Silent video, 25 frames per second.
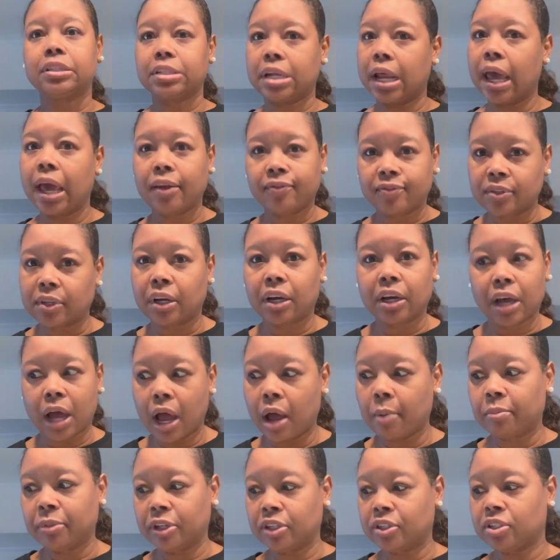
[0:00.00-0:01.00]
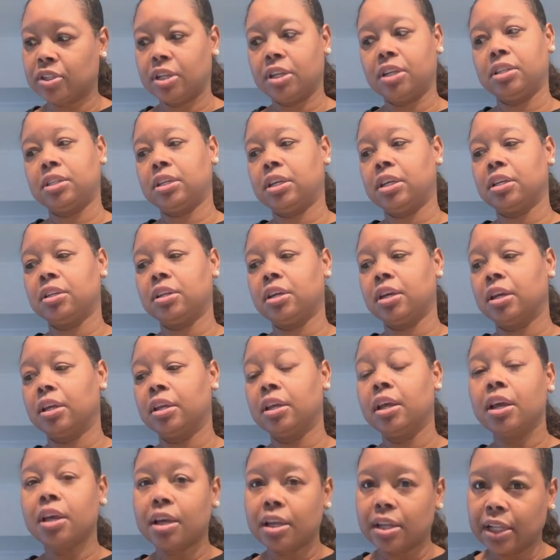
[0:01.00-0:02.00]
that I have to accomplish, things to get done.
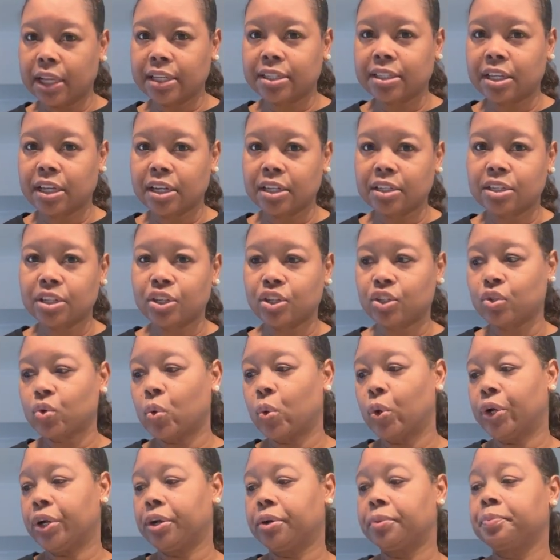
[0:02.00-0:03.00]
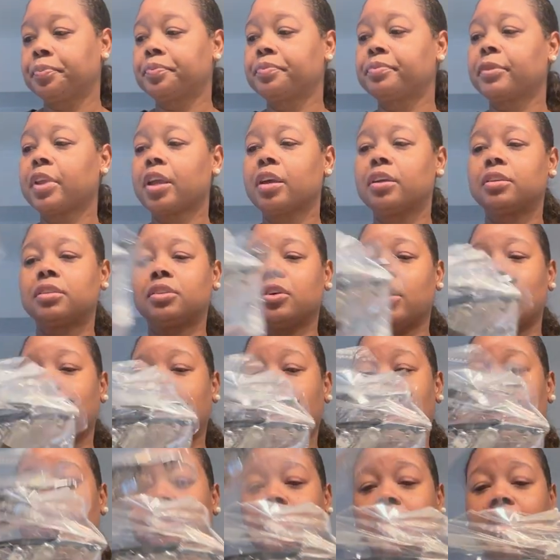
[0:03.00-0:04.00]
Let's get into this order. So I
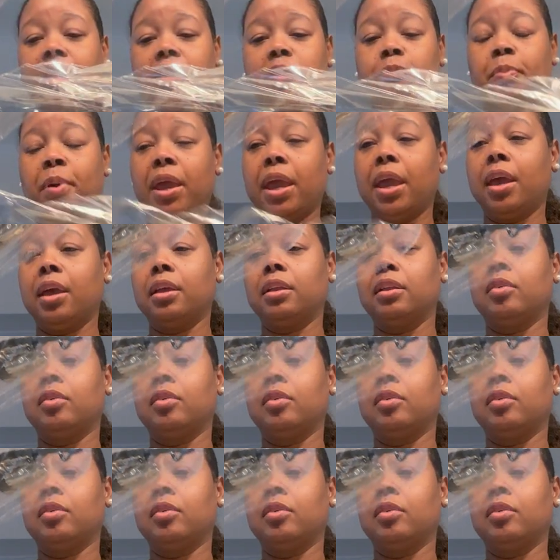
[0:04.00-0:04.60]
got these pant